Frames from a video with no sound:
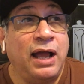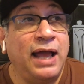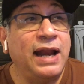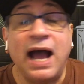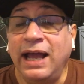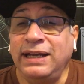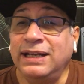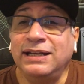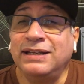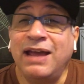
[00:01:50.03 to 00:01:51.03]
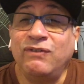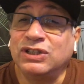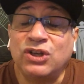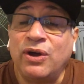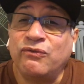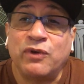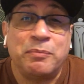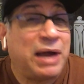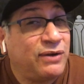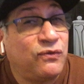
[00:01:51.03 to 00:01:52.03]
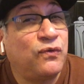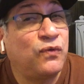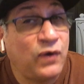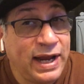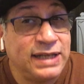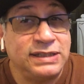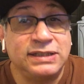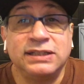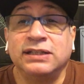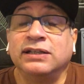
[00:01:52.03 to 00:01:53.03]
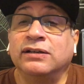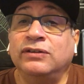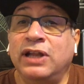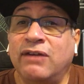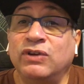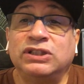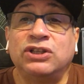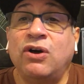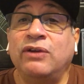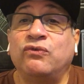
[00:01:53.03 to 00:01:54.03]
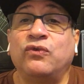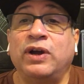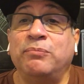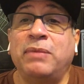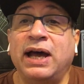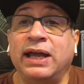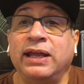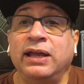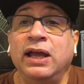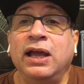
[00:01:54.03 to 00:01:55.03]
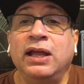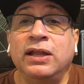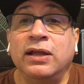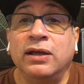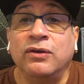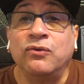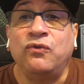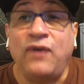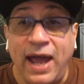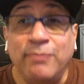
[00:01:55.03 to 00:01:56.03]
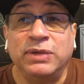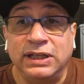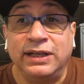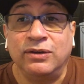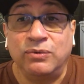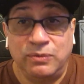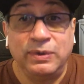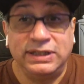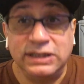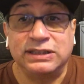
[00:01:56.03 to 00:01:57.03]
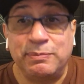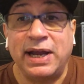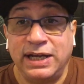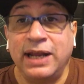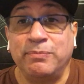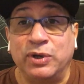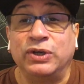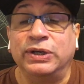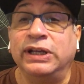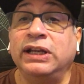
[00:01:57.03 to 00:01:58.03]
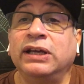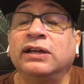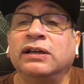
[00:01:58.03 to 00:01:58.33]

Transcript: And I never saw it from my friends, never saw it from my family, which is my neighborhood.